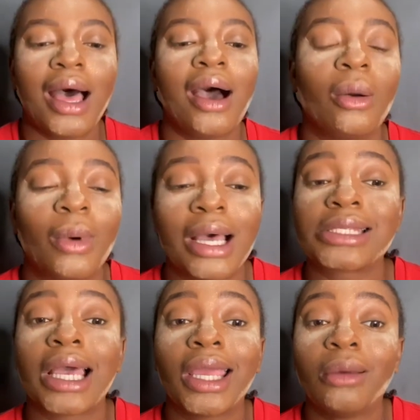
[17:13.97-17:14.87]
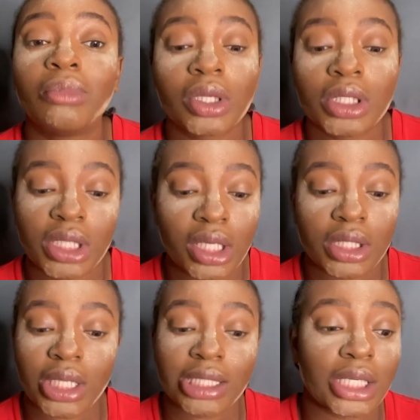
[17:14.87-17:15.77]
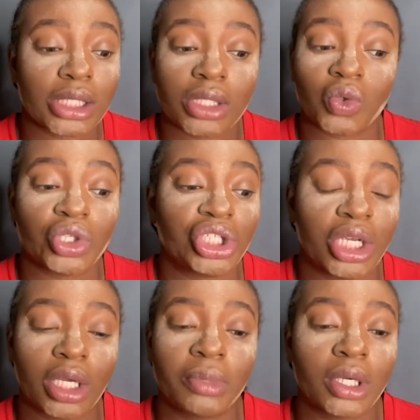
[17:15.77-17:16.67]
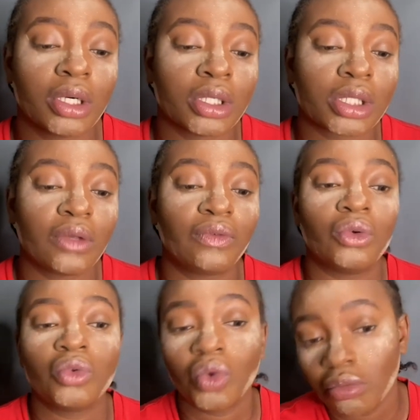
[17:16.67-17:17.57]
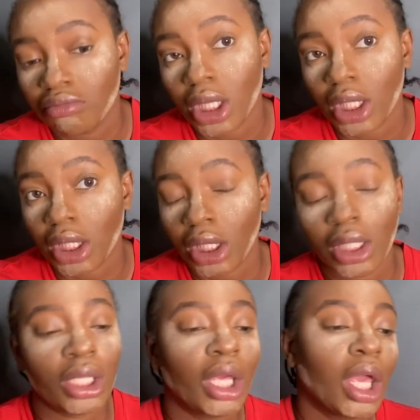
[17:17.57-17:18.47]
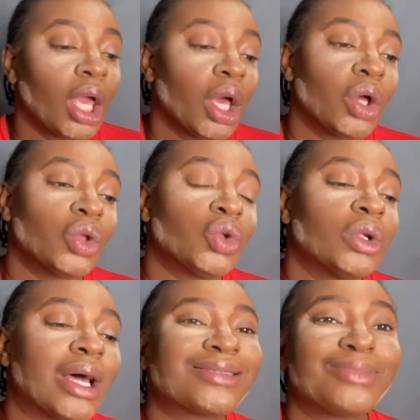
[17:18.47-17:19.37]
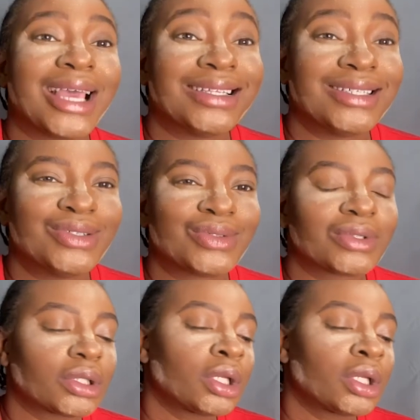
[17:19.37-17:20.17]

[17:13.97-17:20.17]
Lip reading: And as I hear blood test, I started to shake because if you know me, you know that me and needles.